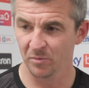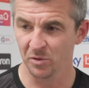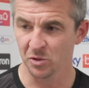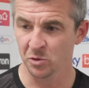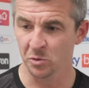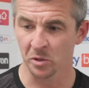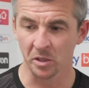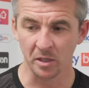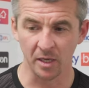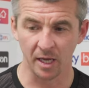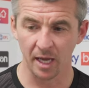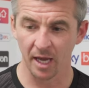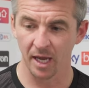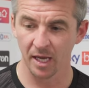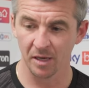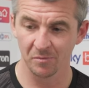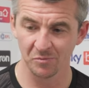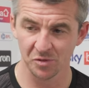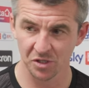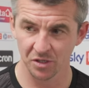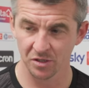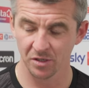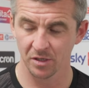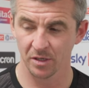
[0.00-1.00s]
in between
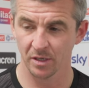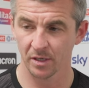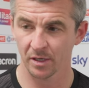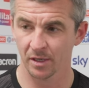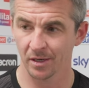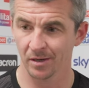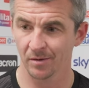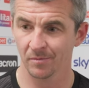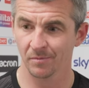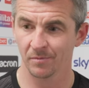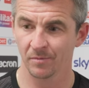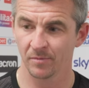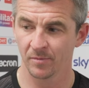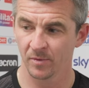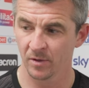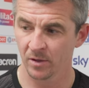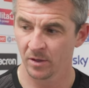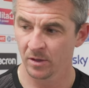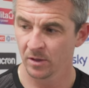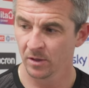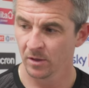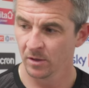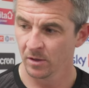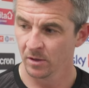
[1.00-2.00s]
games, and
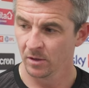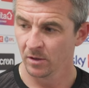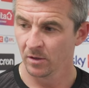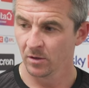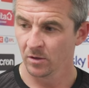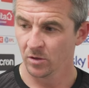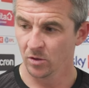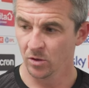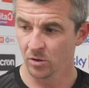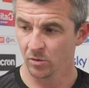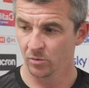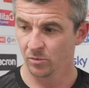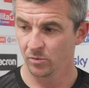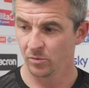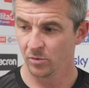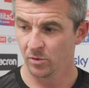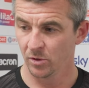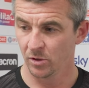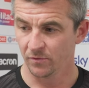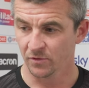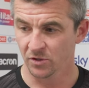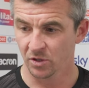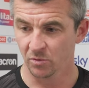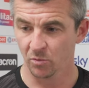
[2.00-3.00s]
you know,
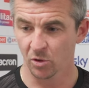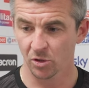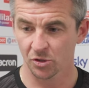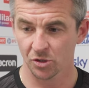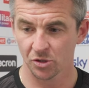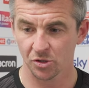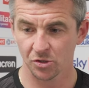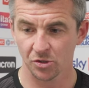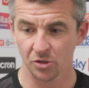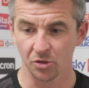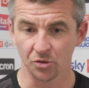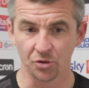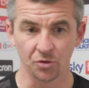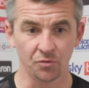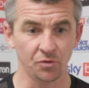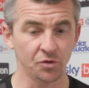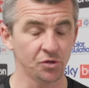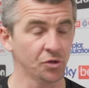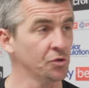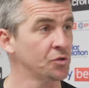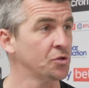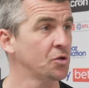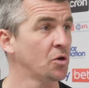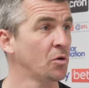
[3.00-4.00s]
you obviously watch the other
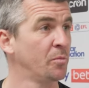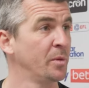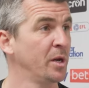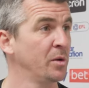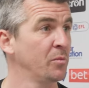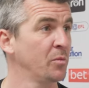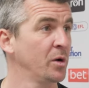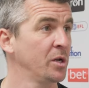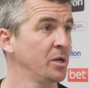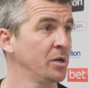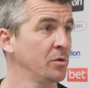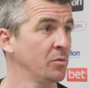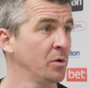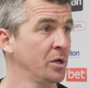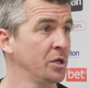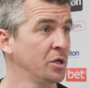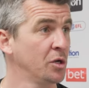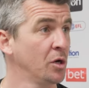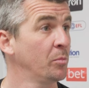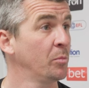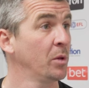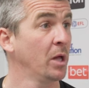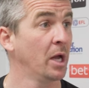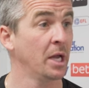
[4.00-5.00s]
results come in when you're
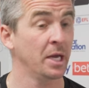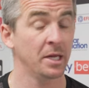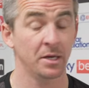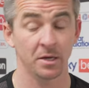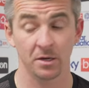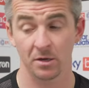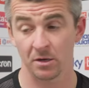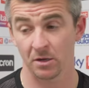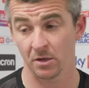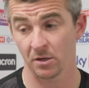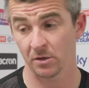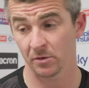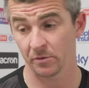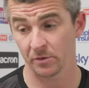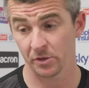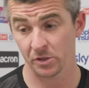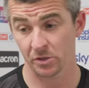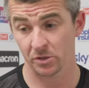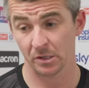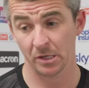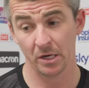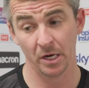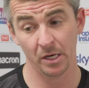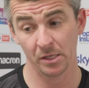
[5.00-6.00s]
not playing. And
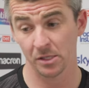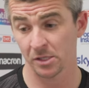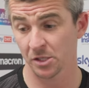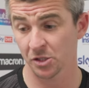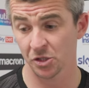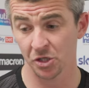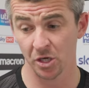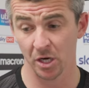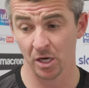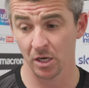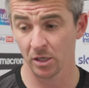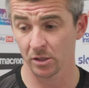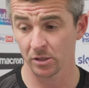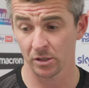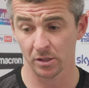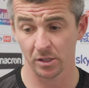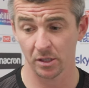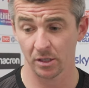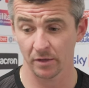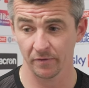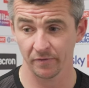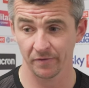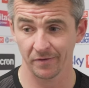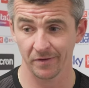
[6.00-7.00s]
credit to Charlton, I
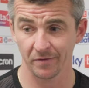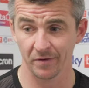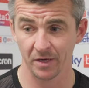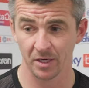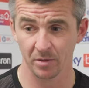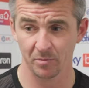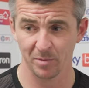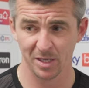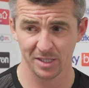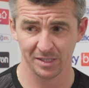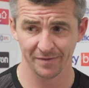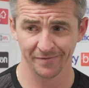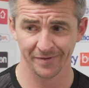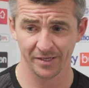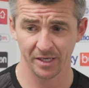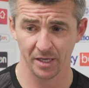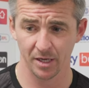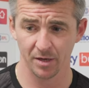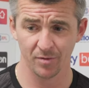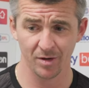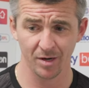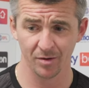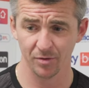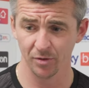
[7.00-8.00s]
think they've had a massive
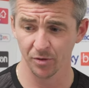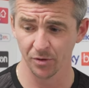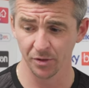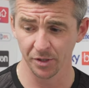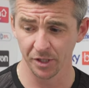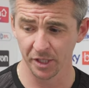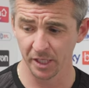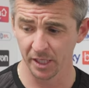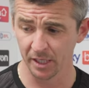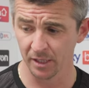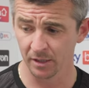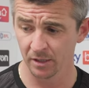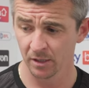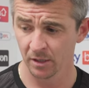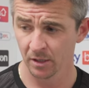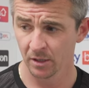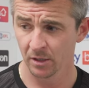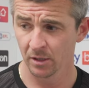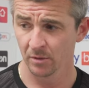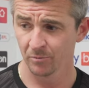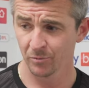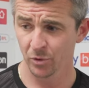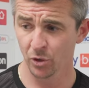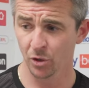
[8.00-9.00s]
turnaround under Dean.
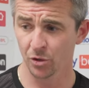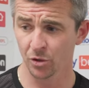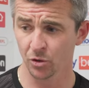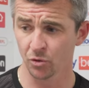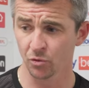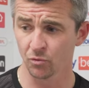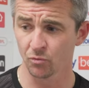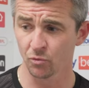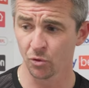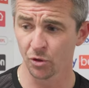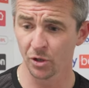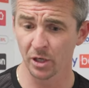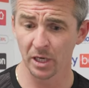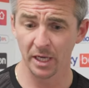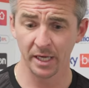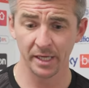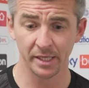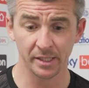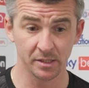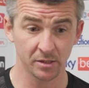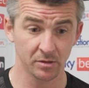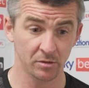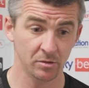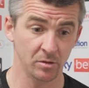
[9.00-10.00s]
Been on a good run of
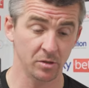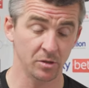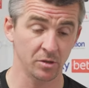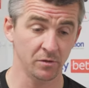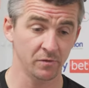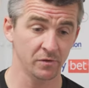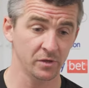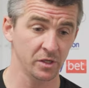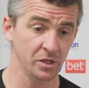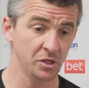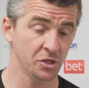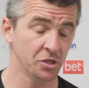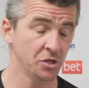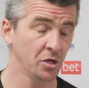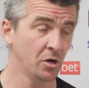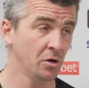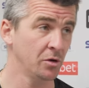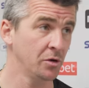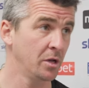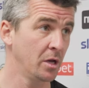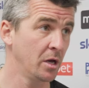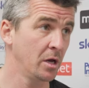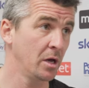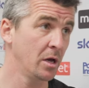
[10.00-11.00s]
late, and obviously
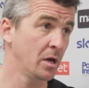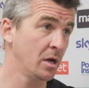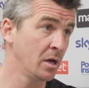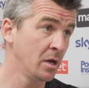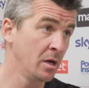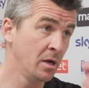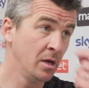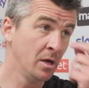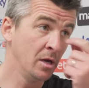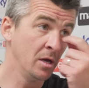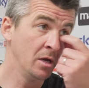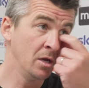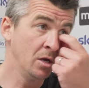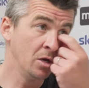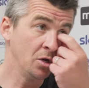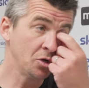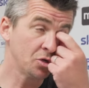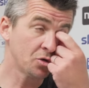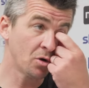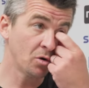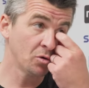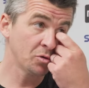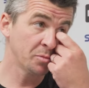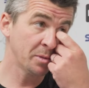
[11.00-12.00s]
snotted
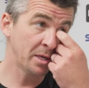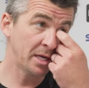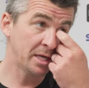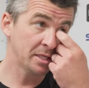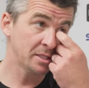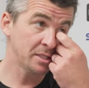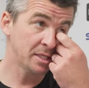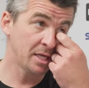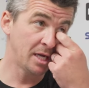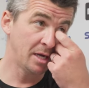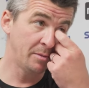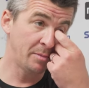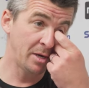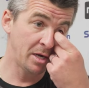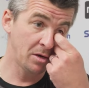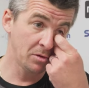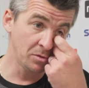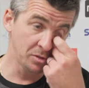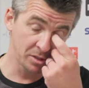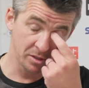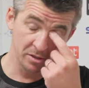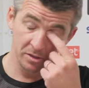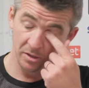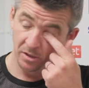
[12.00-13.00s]
Shrewsbury last time
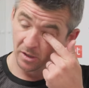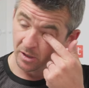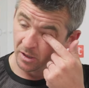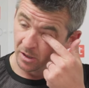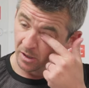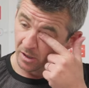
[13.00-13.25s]
out. And